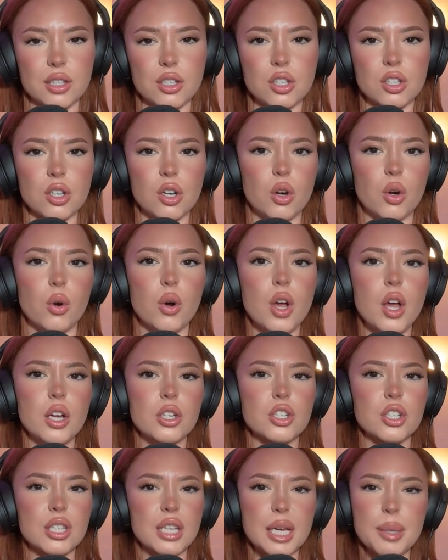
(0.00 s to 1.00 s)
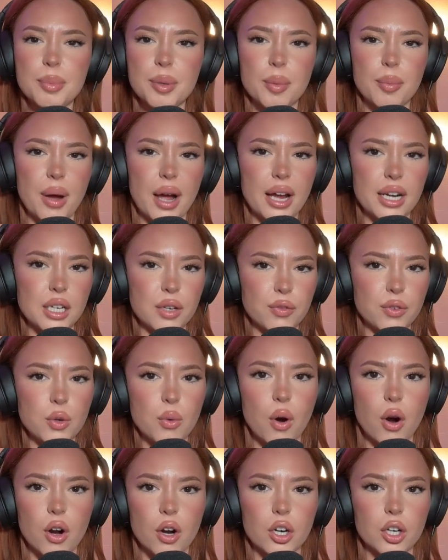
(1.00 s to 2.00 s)
So just keep in mind if you
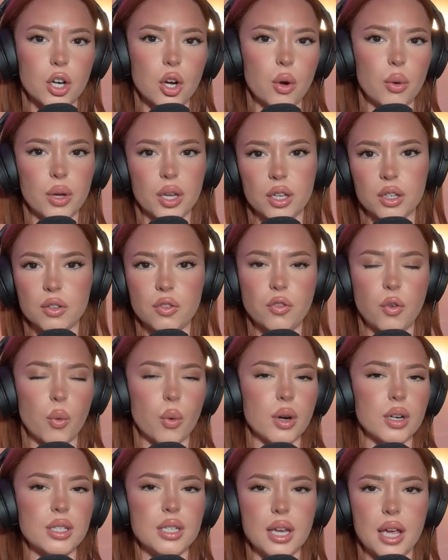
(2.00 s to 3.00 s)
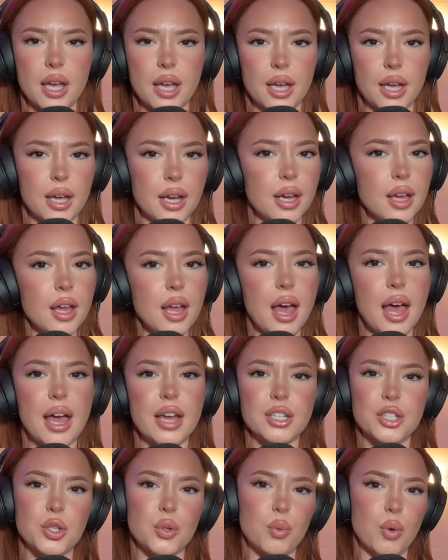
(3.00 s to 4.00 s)
are going for a day
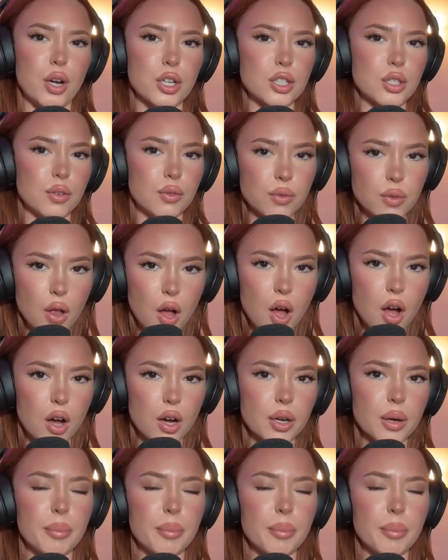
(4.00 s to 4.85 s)
and you want to vlog,